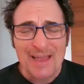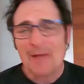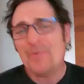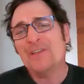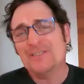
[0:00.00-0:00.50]

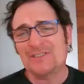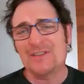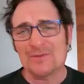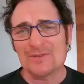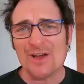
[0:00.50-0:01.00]
How about you just
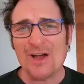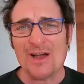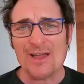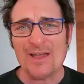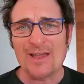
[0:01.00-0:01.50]
don't
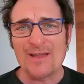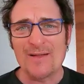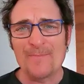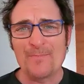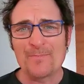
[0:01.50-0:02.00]
talk?
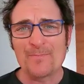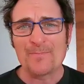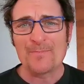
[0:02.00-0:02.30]
Just